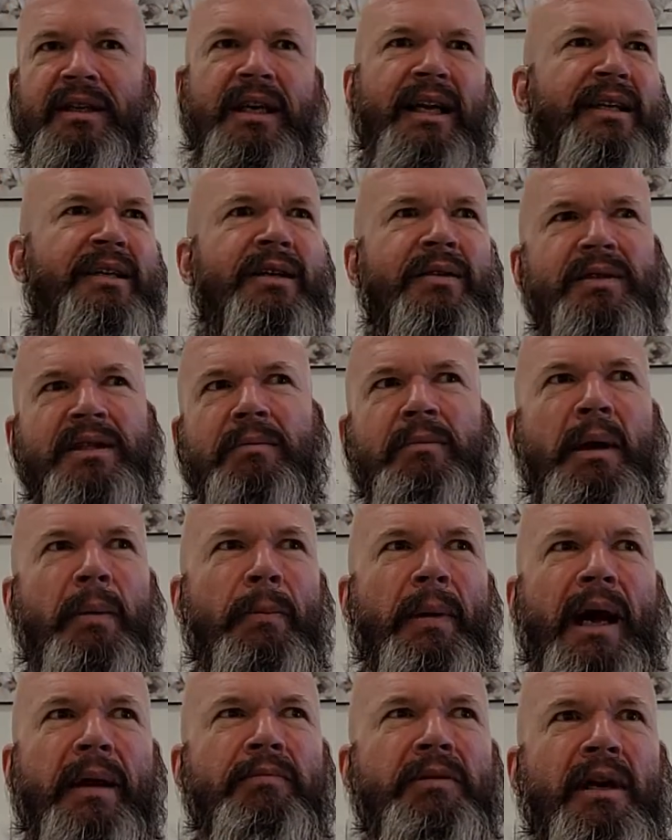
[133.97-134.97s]
And, you know, somebody
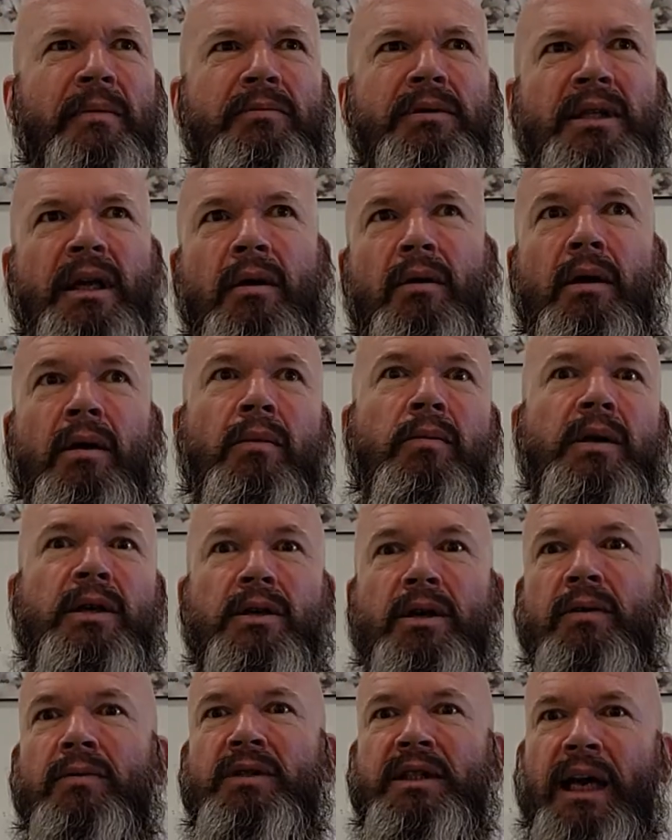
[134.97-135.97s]
piped up. It's like, oh, well,
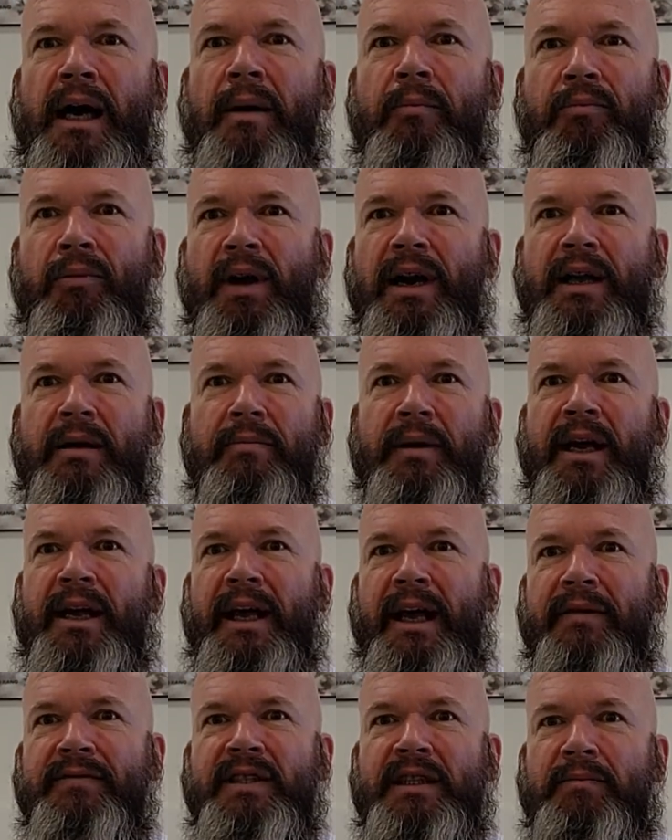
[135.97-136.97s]
you know, Tom Brady might
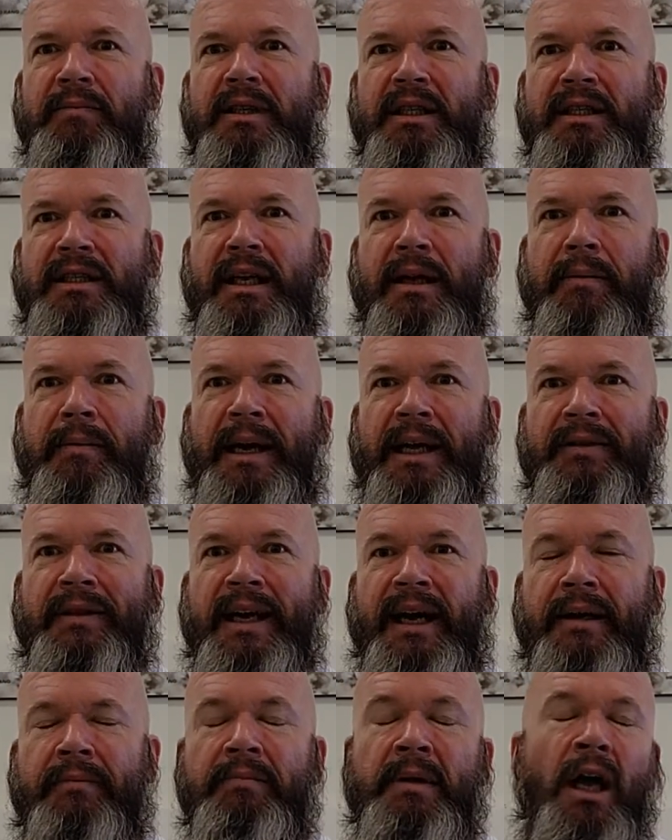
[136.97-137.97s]
have something to say about
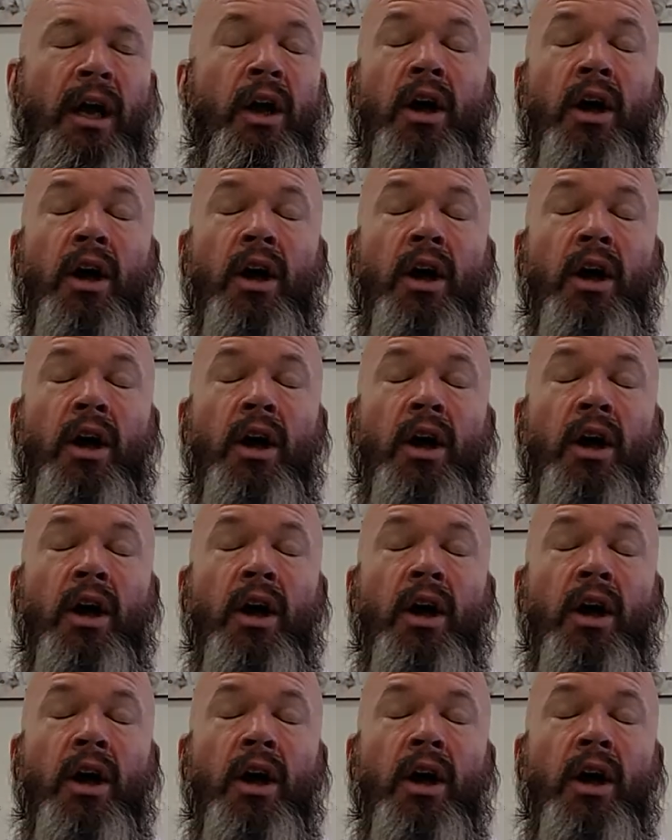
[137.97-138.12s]
that.